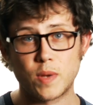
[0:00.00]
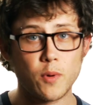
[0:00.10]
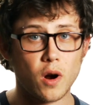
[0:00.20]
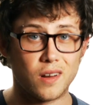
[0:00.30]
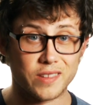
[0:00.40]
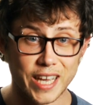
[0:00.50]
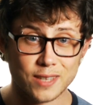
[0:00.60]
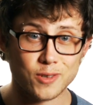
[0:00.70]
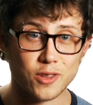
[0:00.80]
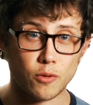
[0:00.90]
People are
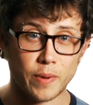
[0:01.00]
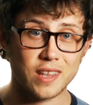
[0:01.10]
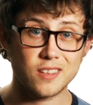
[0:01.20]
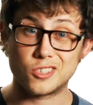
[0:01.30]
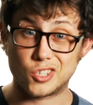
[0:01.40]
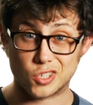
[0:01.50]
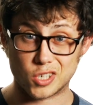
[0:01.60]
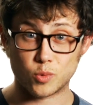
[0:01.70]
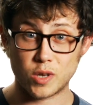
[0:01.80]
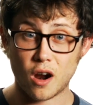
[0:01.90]
entitled to their opinions just
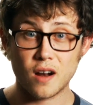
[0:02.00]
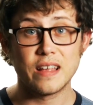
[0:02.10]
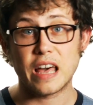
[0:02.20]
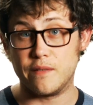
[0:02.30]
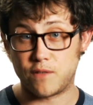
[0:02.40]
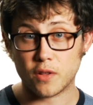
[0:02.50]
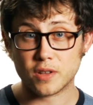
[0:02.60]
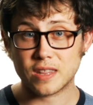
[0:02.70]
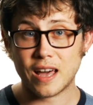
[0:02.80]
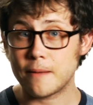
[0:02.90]
as we are. And further
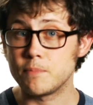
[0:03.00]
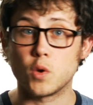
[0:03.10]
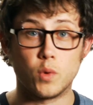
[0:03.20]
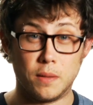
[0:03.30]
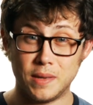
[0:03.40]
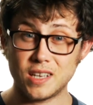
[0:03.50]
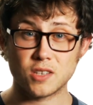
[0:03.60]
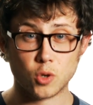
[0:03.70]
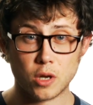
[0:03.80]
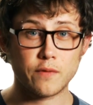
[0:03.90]
to that, when the media is
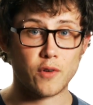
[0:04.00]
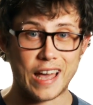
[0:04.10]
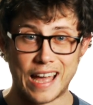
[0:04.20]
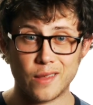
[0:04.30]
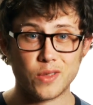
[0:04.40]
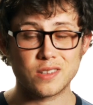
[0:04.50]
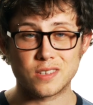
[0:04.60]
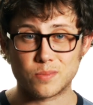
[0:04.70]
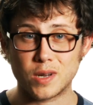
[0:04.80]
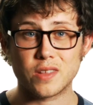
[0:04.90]
looking for anything to
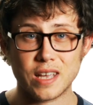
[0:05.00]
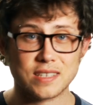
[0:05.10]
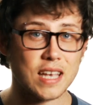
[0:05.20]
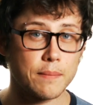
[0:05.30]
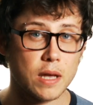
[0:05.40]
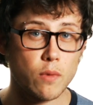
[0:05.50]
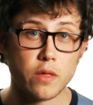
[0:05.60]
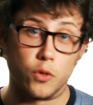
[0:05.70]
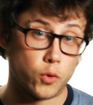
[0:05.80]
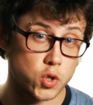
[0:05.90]
smear the Yes campaign with,
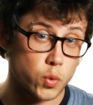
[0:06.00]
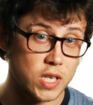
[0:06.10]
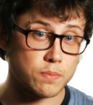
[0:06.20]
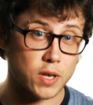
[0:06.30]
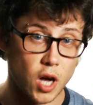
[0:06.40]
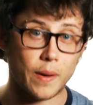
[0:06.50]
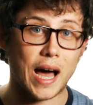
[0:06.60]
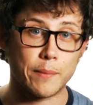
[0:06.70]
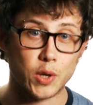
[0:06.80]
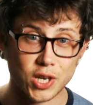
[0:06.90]
those tweets become
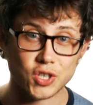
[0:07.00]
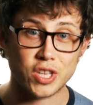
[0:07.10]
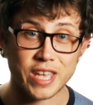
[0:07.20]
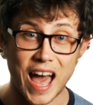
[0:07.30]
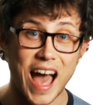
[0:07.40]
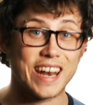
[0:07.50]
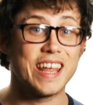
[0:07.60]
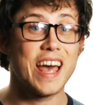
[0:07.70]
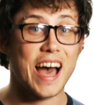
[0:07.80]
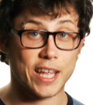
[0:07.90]
ammunition that can
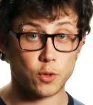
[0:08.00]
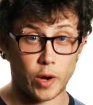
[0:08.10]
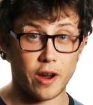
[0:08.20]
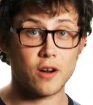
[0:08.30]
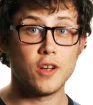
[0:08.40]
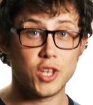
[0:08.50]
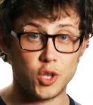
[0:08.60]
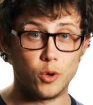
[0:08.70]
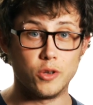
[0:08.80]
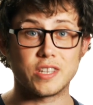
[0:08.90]
and were
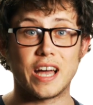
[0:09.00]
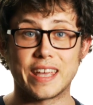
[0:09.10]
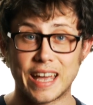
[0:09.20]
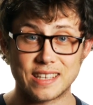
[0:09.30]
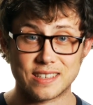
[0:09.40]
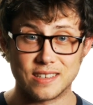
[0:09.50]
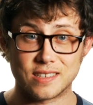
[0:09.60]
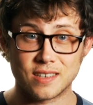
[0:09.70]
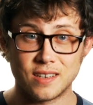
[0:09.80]
used against us.